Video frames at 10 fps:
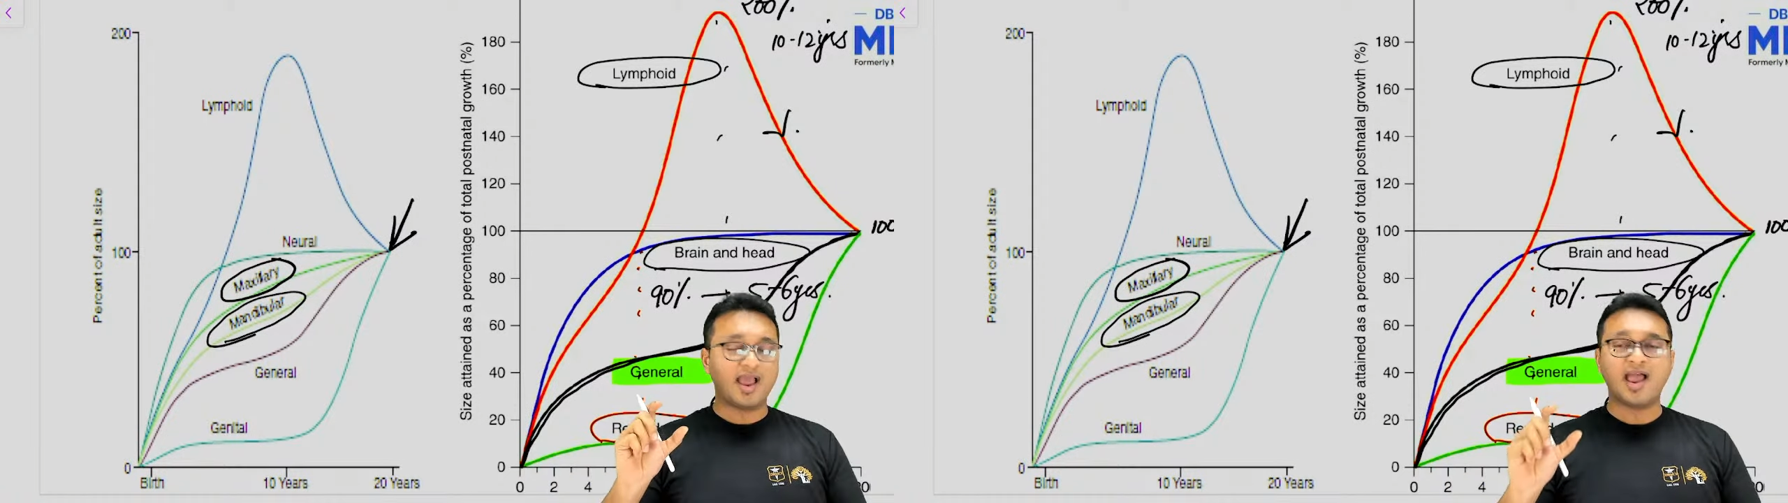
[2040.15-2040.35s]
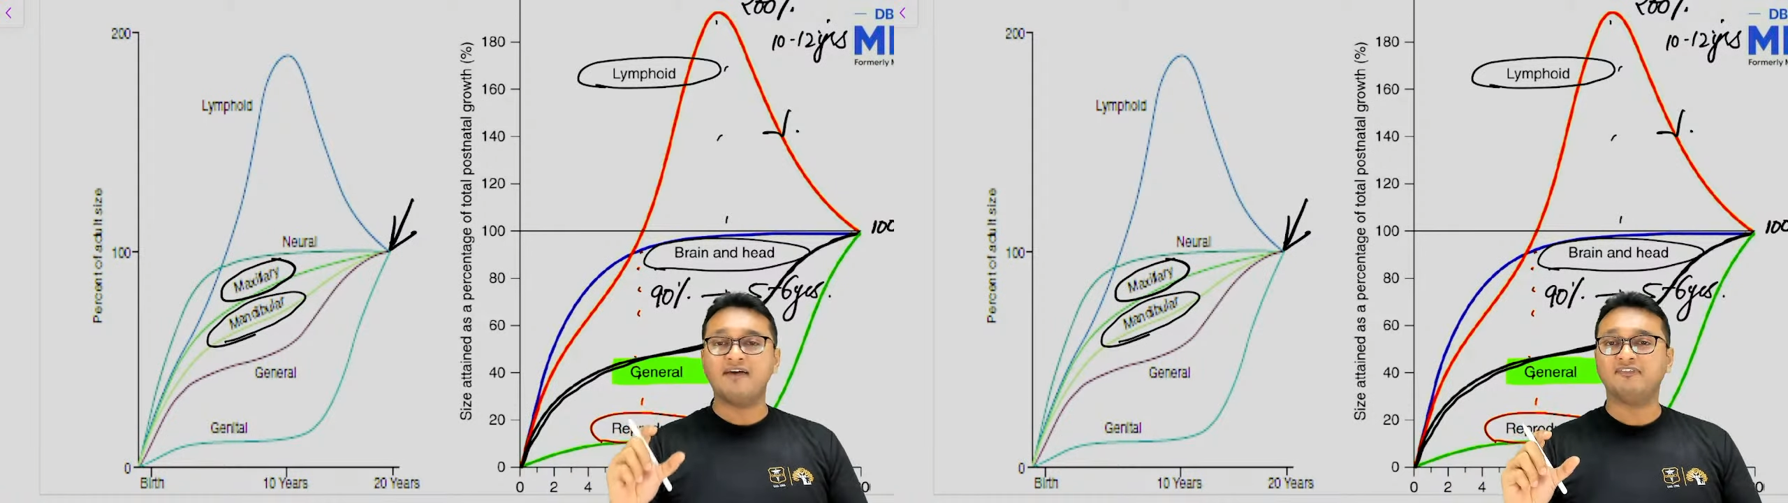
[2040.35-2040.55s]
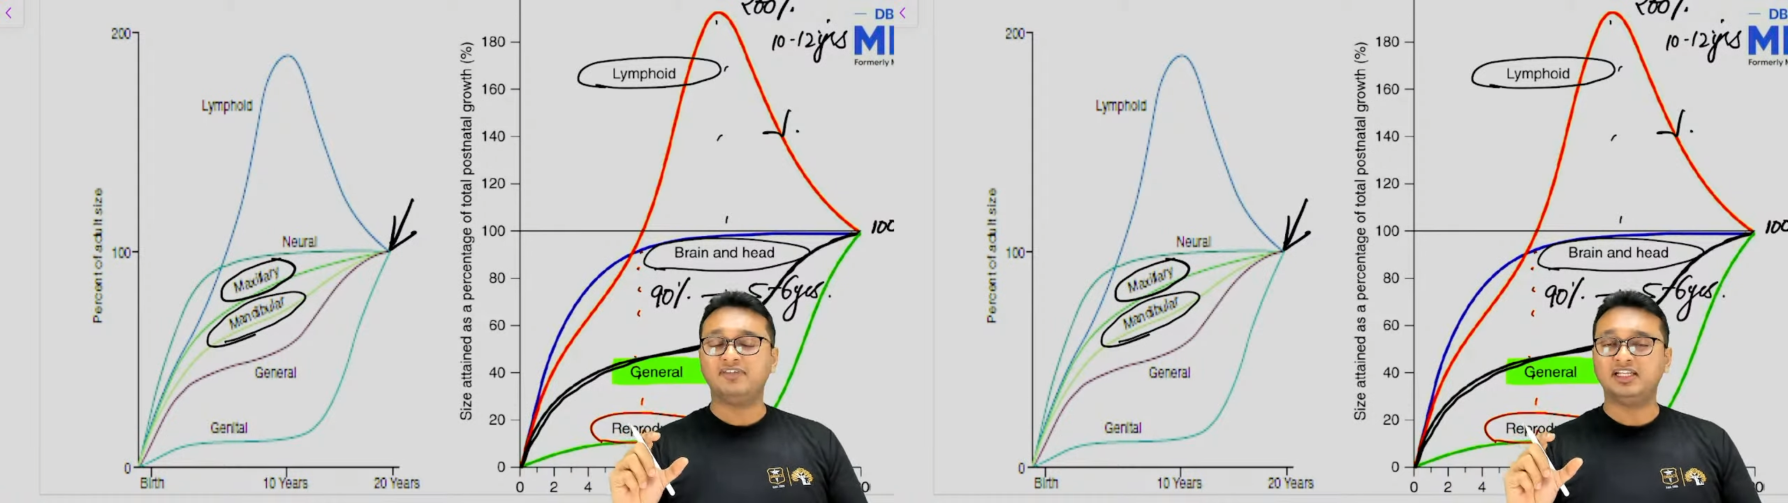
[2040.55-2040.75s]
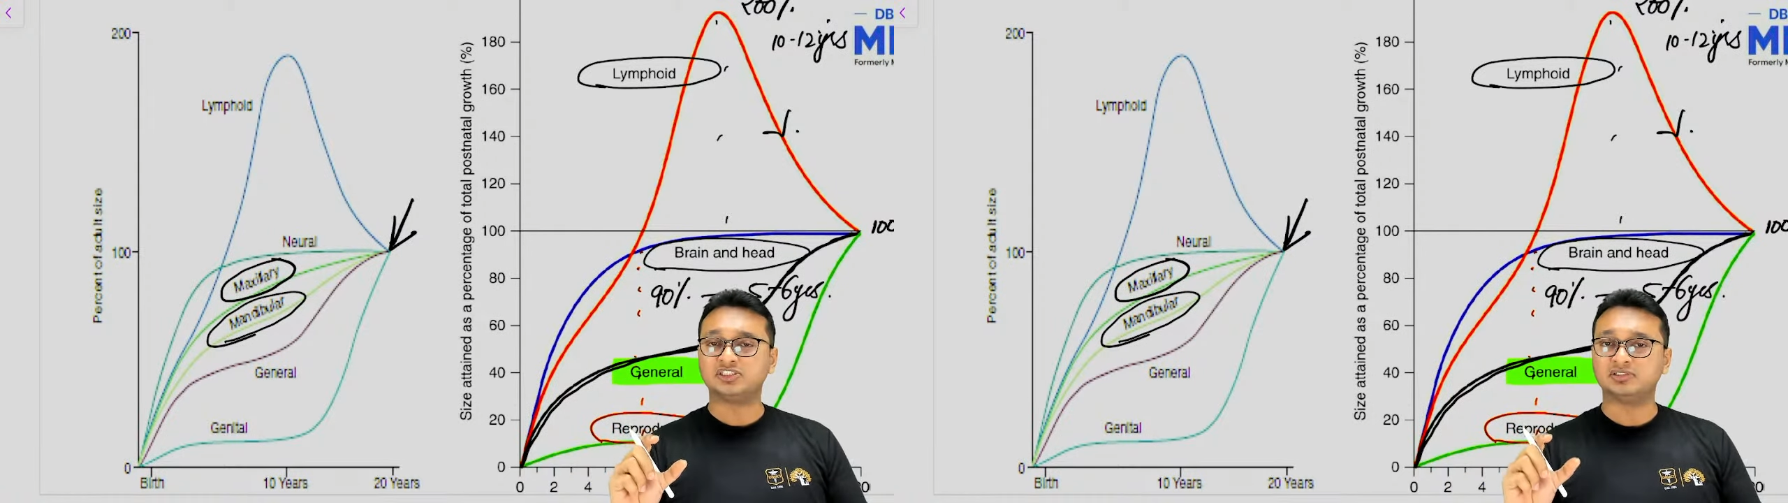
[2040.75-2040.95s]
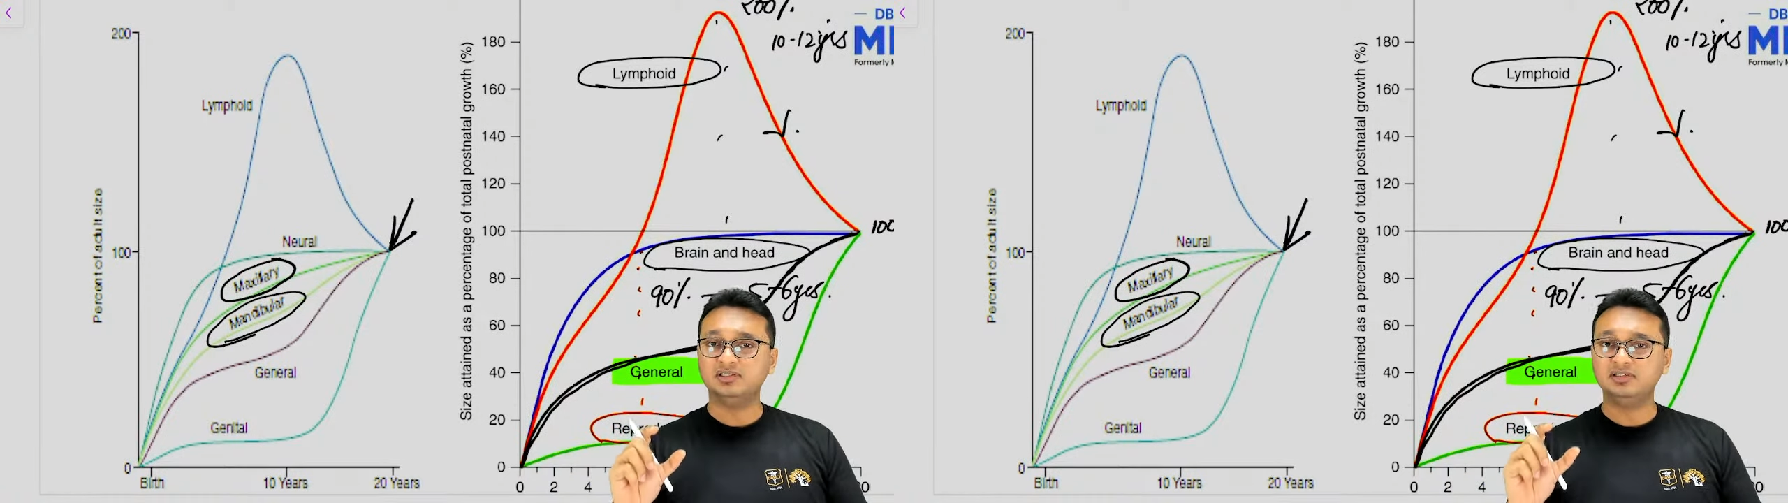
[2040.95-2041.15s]
have
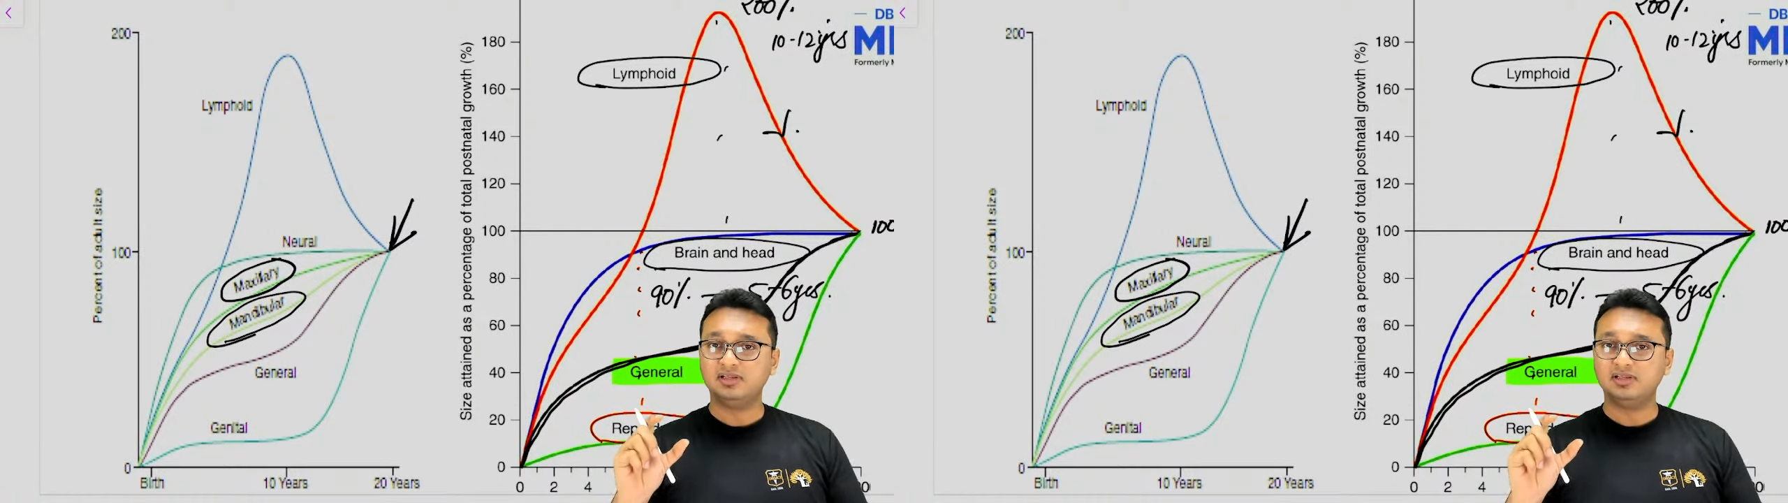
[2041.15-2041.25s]
reached the